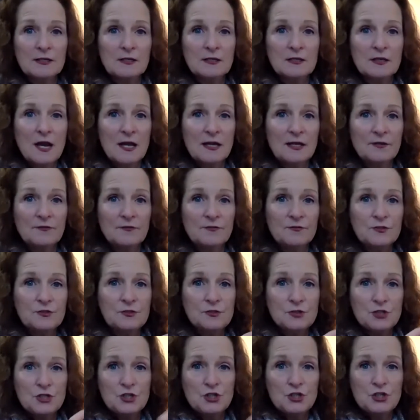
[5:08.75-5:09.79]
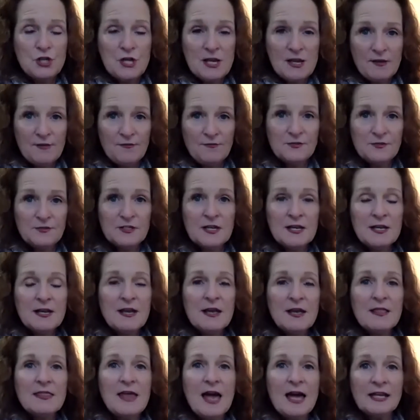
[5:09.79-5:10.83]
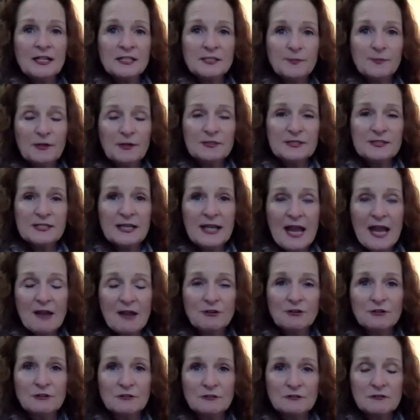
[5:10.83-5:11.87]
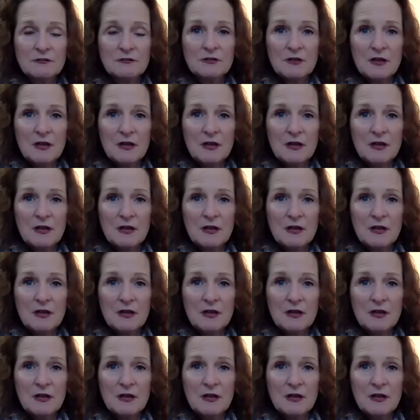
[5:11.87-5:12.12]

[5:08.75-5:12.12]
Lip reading: kind of shift that experience encounter